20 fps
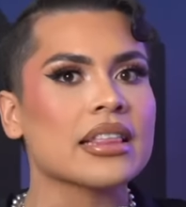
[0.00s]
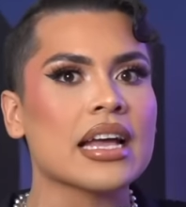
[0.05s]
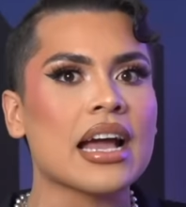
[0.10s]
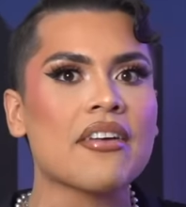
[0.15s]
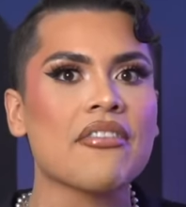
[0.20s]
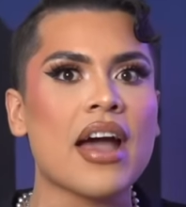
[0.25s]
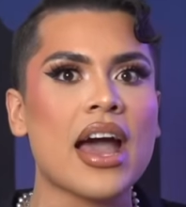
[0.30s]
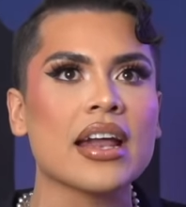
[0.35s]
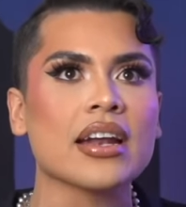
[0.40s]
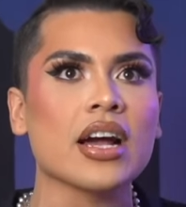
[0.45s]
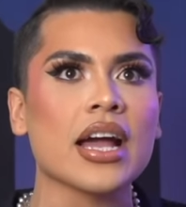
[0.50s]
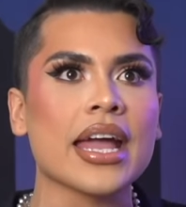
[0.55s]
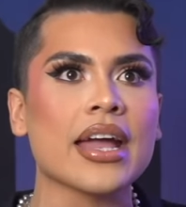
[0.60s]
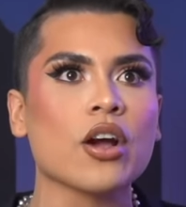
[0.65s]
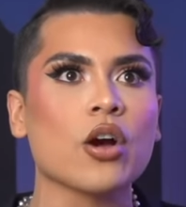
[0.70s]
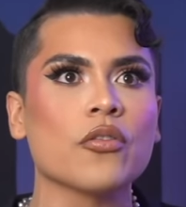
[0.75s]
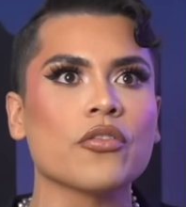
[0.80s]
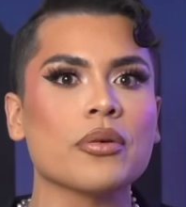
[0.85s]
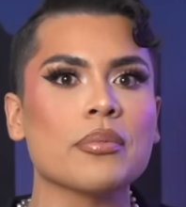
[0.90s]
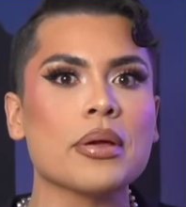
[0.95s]
think I've had a
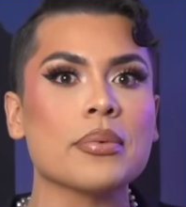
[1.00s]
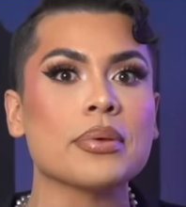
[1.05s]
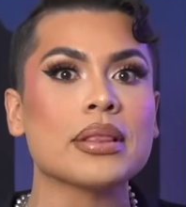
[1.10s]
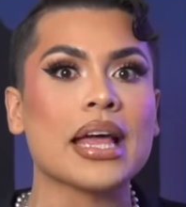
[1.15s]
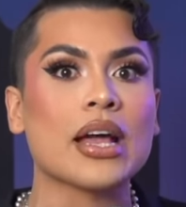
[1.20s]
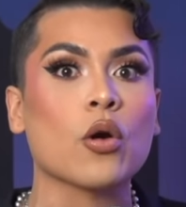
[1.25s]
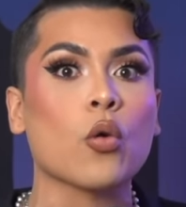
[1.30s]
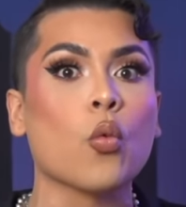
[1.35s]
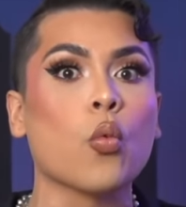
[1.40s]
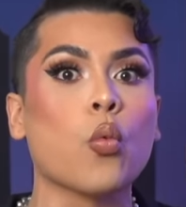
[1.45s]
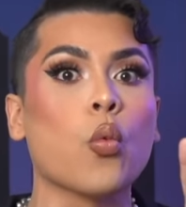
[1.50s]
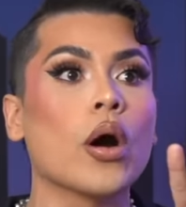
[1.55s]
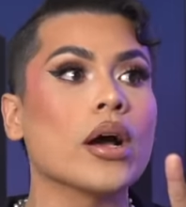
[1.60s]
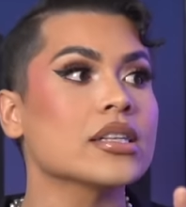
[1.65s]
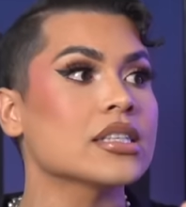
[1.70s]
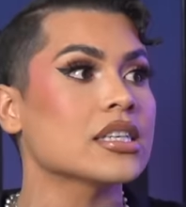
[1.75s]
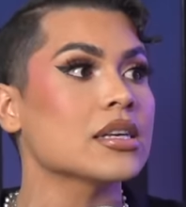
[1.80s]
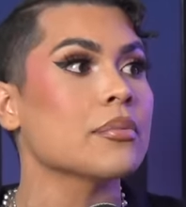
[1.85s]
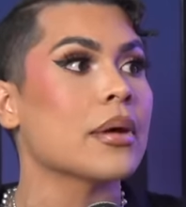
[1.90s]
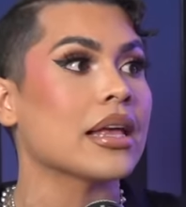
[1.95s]
hangover maybe like once in